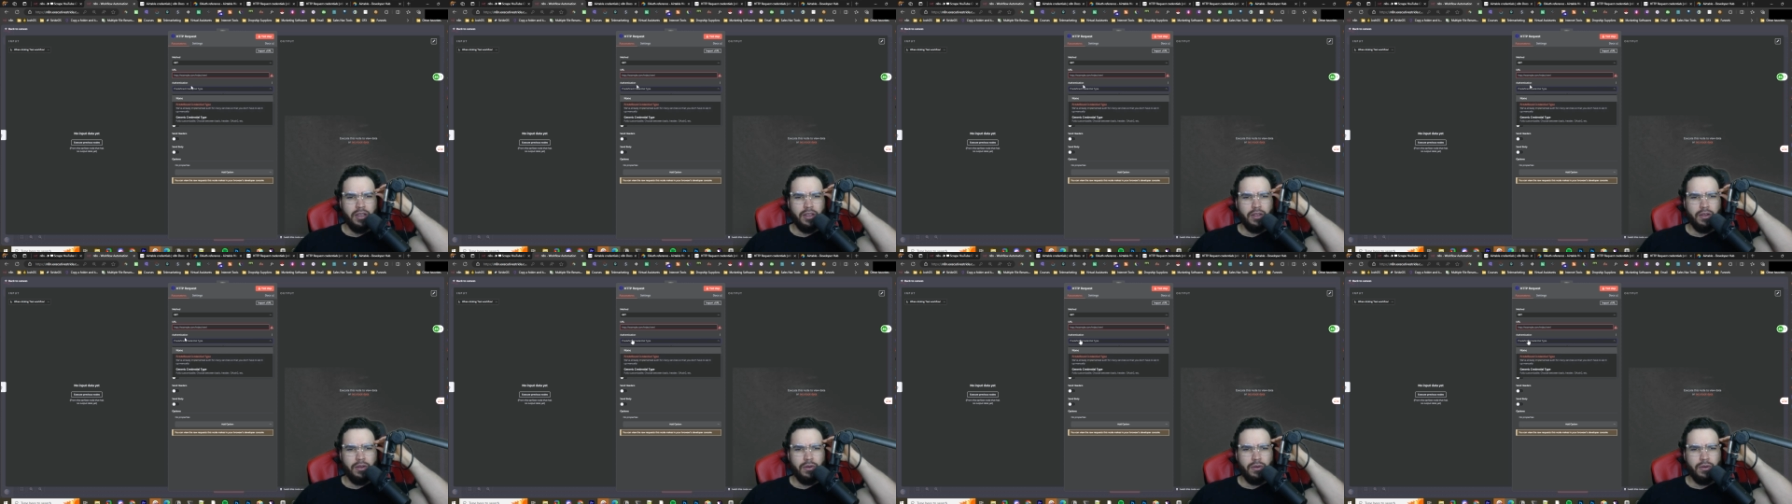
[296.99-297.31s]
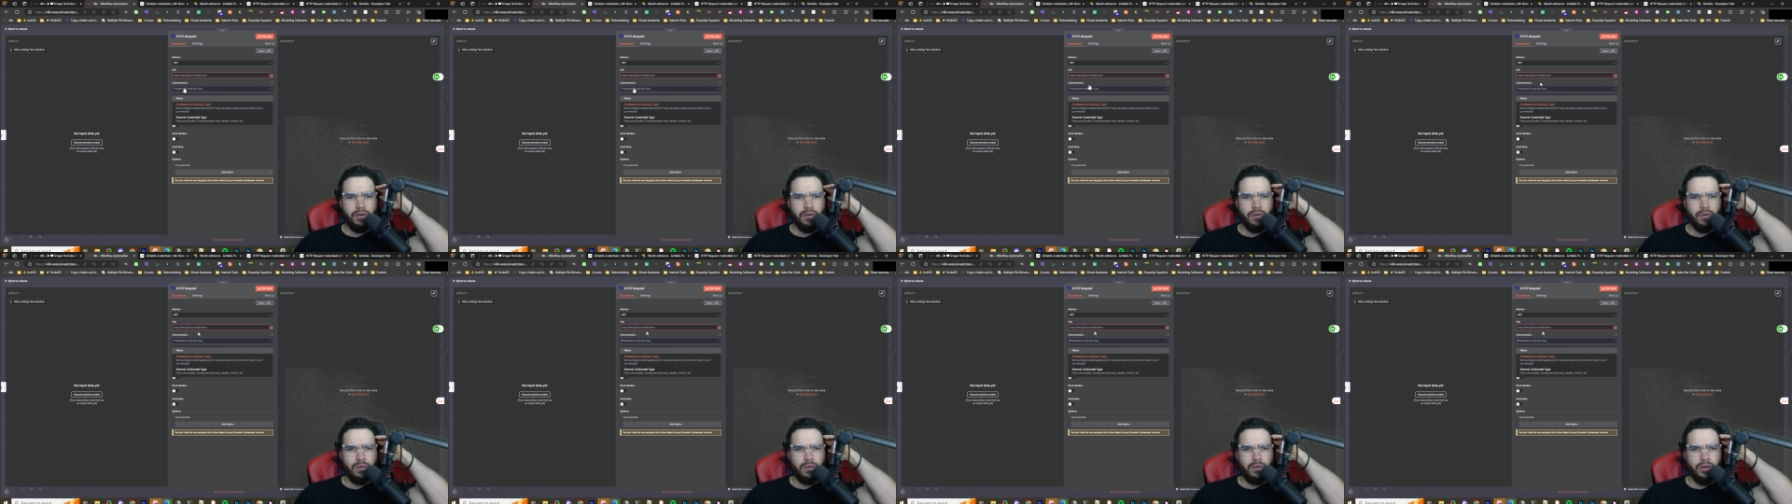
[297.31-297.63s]

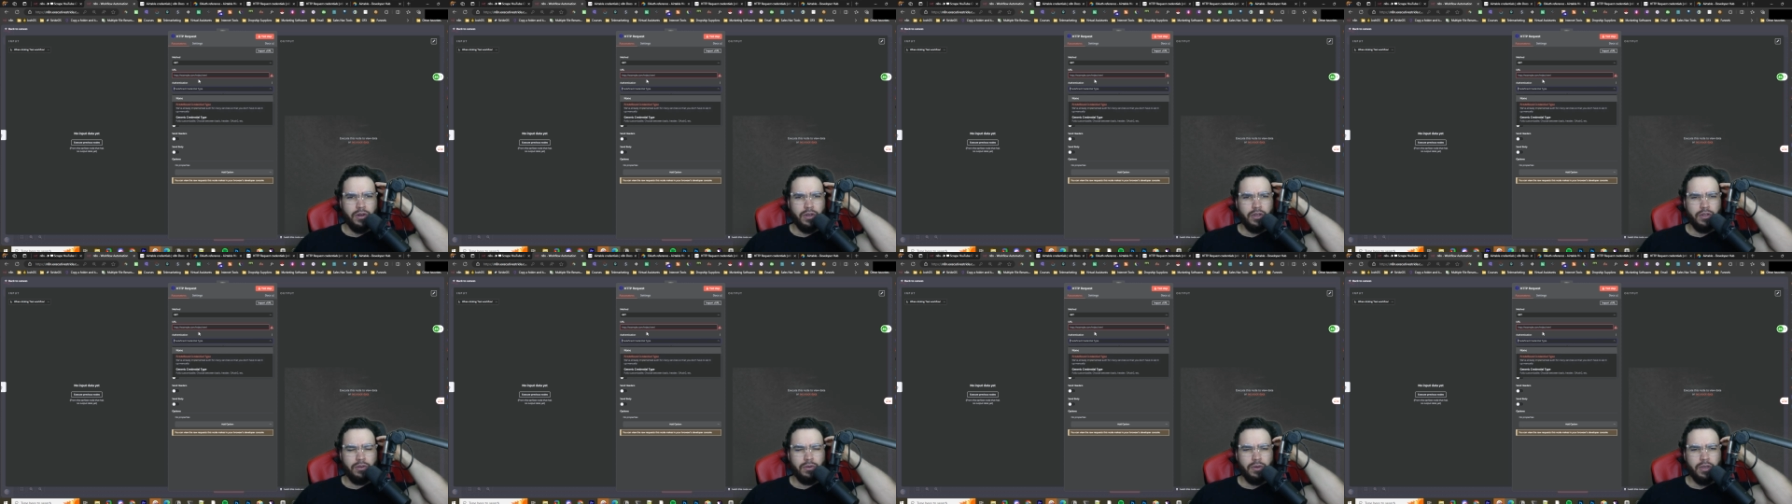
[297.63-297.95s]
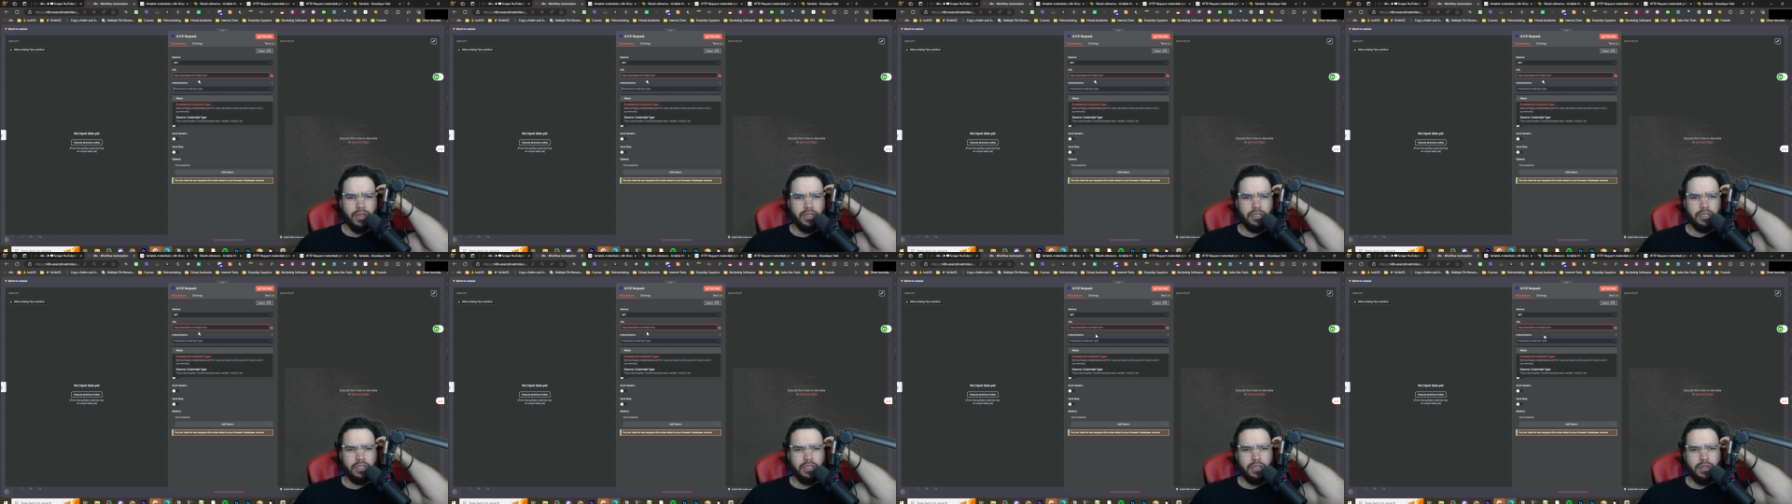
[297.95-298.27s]
you're going to do
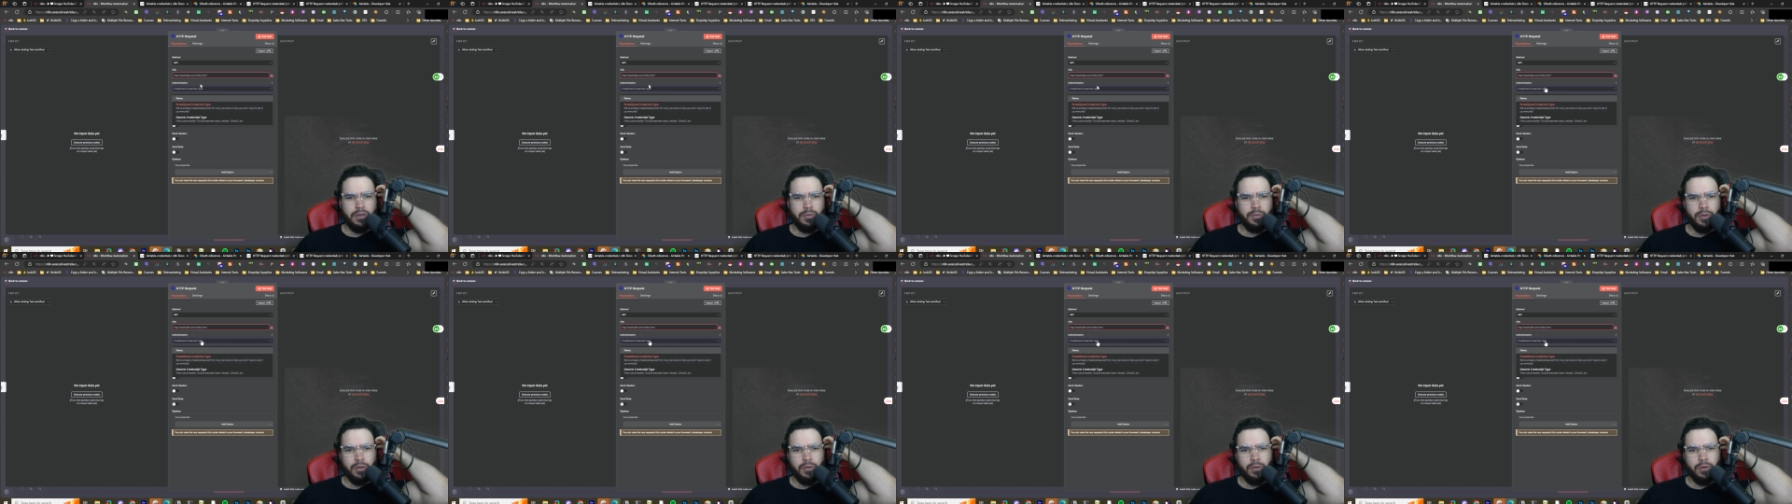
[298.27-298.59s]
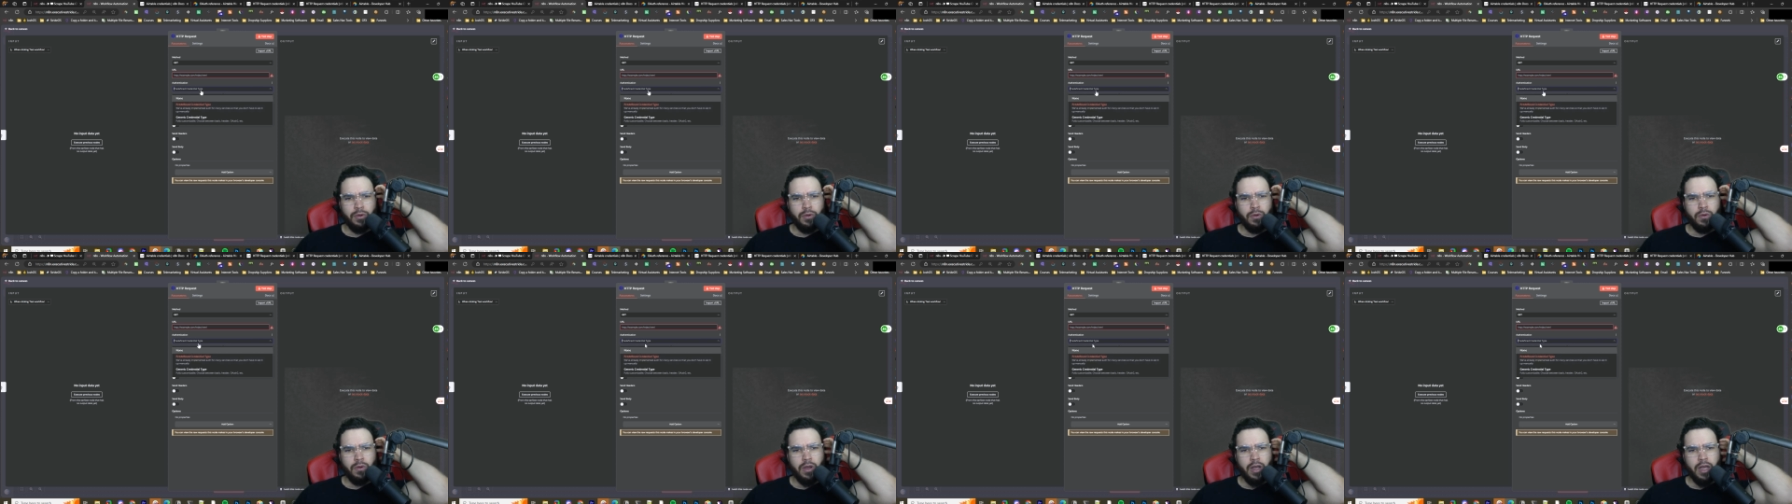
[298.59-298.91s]
H T T P
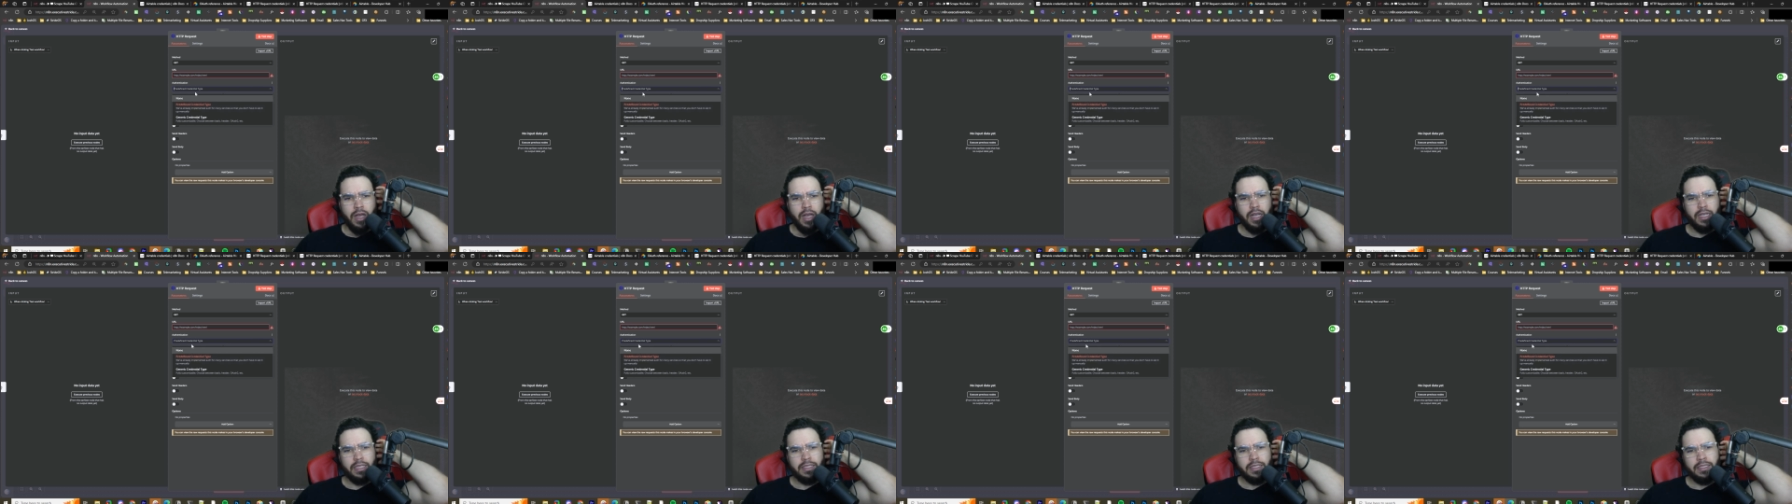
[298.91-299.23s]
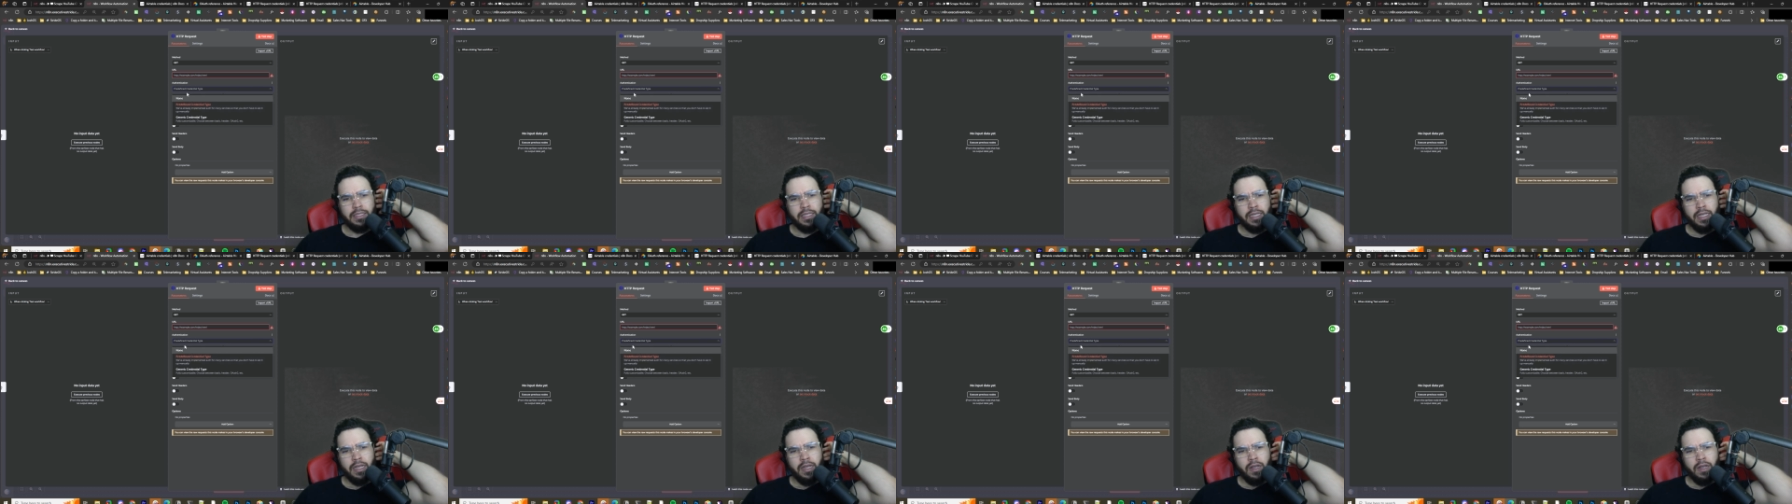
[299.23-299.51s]
requests.